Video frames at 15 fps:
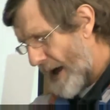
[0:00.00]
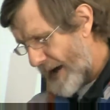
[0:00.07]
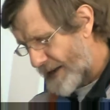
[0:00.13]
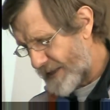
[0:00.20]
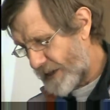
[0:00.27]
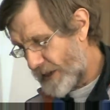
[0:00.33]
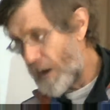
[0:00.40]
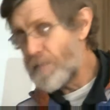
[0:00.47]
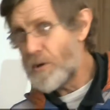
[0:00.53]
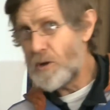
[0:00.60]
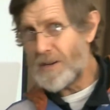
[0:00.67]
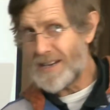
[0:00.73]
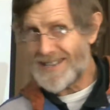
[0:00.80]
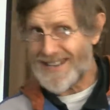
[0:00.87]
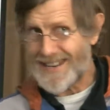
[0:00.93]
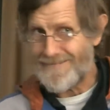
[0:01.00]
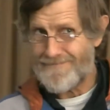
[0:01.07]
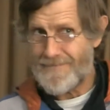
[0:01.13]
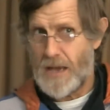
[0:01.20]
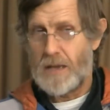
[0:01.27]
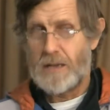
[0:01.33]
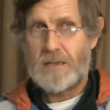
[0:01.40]
as a community.
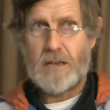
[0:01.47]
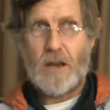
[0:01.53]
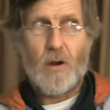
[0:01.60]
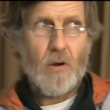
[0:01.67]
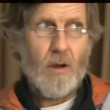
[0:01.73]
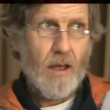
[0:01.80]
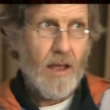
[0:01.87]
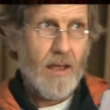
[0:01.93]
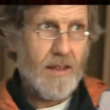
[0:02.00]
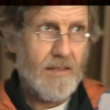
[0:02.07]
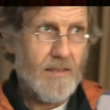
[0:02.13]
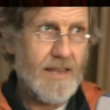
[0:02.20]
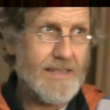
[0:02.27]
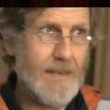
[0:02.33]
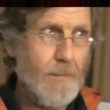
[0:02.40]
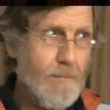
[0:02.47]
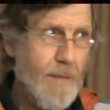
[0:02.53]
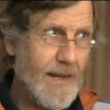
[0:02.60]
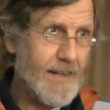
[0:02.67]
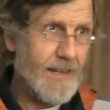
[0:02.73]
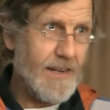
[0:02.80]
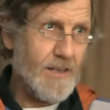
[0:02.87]
So it's a
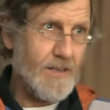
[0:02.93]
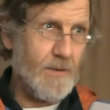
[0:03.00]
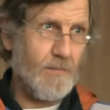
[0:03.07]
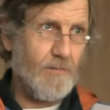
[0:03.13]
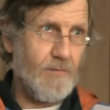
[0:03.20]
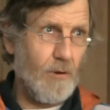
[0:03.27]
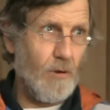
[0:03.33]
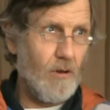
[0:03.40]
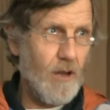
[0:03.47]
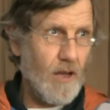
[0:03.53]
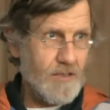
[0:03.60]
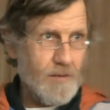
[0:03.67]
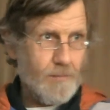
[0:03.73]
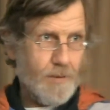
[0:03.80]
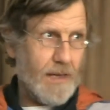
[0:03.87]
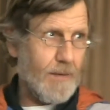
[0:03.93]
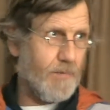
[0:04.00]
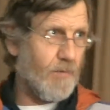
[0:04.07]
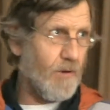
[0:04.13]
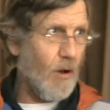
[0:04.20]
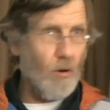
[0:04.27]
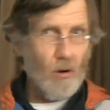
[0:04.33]
mechanism for lots of
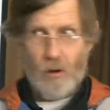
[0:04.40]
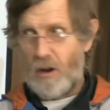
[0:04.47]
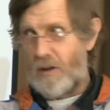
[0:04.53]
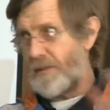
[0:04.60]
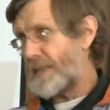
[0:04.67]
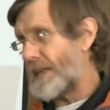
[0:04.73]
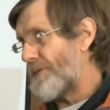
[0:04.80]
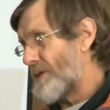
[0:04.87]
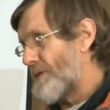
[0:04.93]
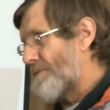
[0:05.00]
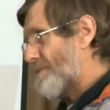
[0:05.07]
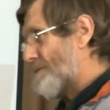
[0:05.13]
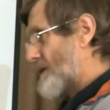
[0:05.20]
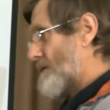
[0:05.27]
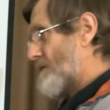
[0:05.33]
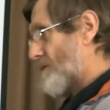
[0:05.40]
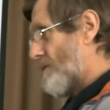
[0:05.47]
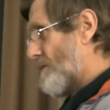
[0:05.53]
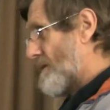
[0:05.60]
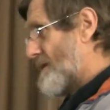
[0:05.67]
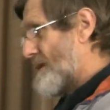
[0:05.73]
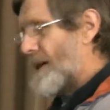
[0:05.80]
people. All of us have different views,
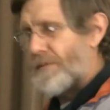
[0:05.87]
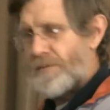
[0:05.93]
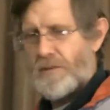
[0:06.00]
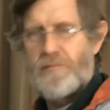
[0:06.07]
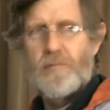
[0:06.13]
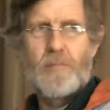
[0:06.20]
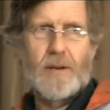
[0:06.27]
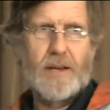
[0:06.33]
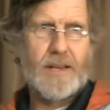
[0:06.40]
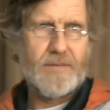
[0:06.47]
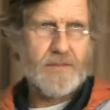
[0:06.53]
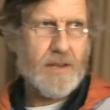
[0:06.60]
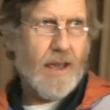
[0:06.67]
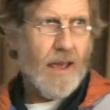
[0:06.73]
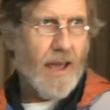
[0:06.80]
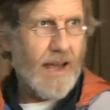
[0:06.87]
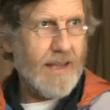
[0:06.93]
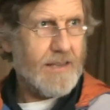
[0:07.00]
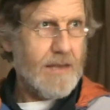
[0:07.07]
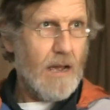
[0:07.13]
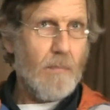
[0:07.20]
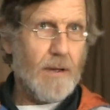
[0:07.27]
all of us have different beliefs,
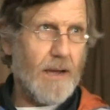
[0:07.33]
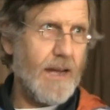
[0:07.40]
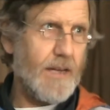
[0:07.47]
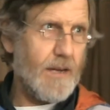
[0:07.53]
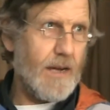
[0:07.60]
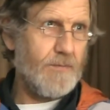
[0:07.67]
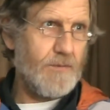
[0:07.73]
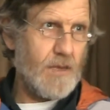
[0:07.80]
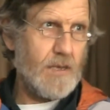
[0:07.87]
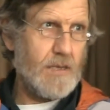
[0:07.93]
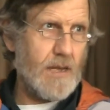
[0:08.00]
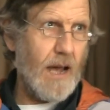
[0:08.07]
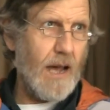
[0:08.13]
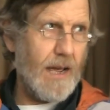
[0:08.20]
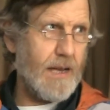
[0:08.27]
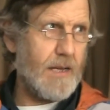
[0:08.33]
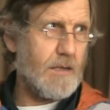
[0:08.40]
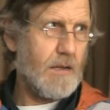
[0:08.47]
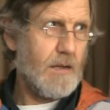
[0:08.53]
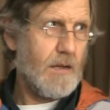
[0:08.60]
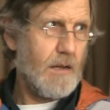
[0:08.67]
and somehow you have to decide